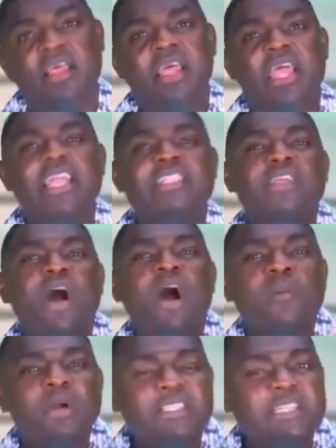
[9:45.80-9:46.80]
Inti
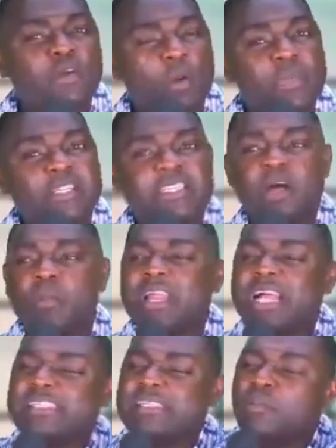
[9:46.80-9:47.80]
omuti committee na
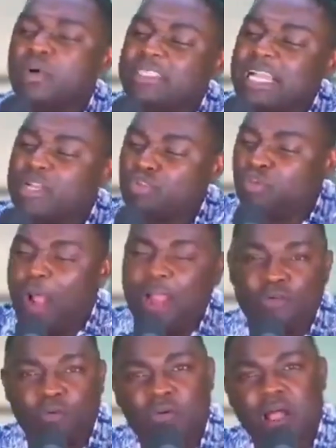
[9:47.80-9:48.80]
omudi Asamoah Jan to
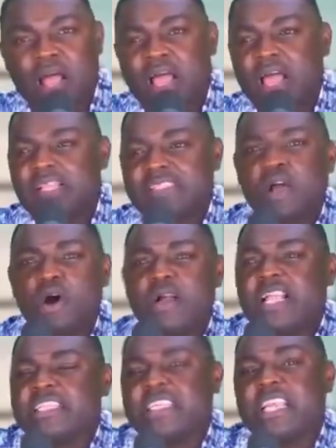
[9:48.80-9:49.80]
ano say
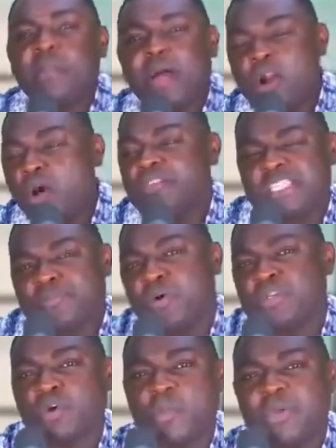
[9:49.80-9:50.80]
on your chairman of the
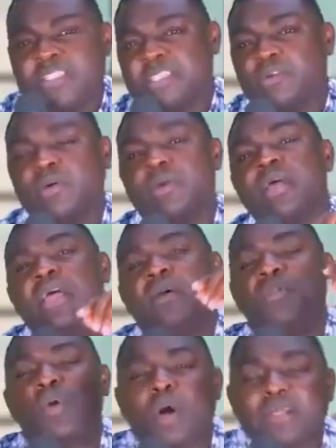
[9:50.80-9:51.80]
sports committee no,
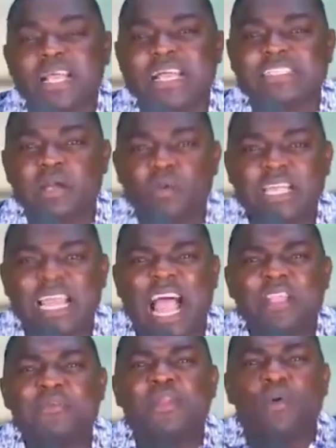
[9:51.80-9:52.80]
because Asamoah Jan
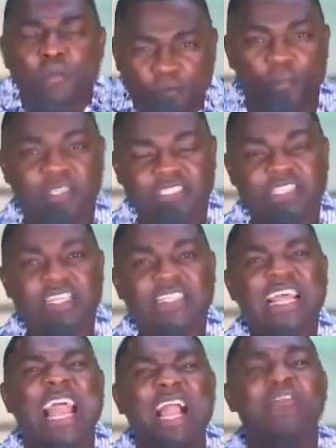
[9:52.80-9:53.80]
adwene wo form nti
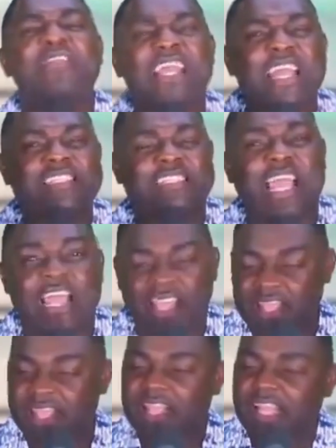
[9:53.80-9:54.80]
na na adwene ye say
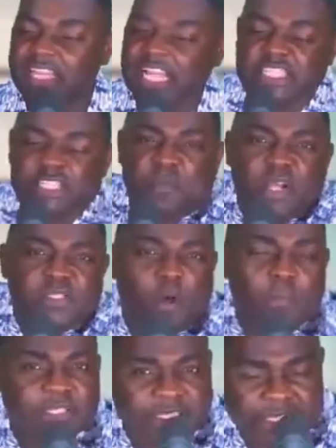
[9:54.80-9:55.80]
the sports
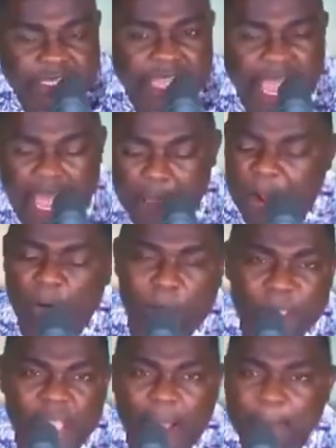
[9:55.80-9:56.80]
committee
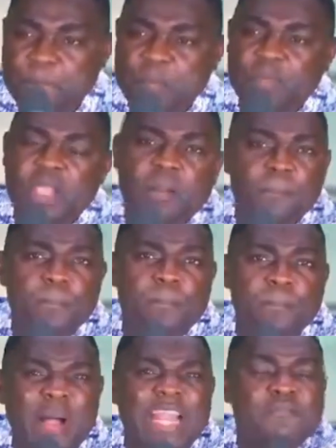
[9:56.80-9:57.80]
Baumia
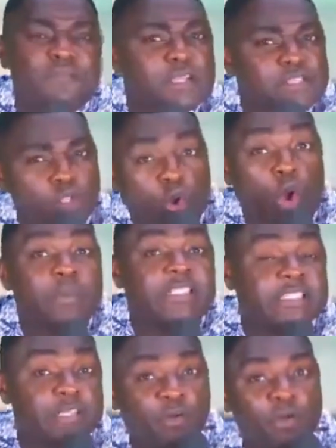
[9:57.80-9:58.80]
manifesto
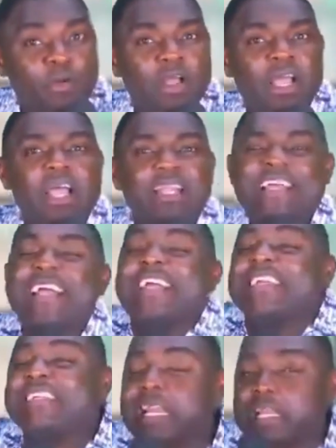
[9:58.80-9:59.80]
committee no
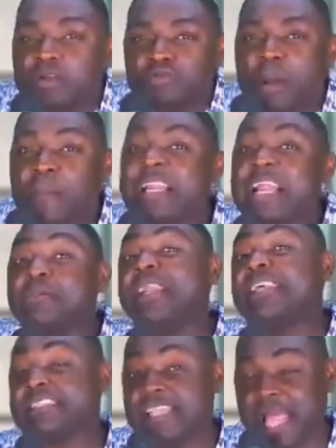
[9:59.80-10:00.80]
technically wabeda ne
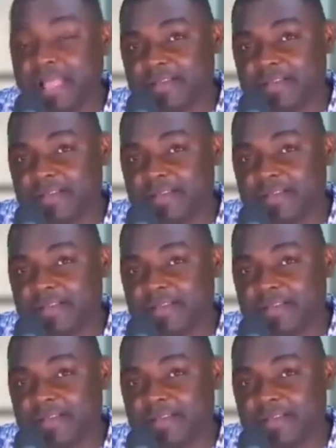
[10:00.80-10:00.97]
minister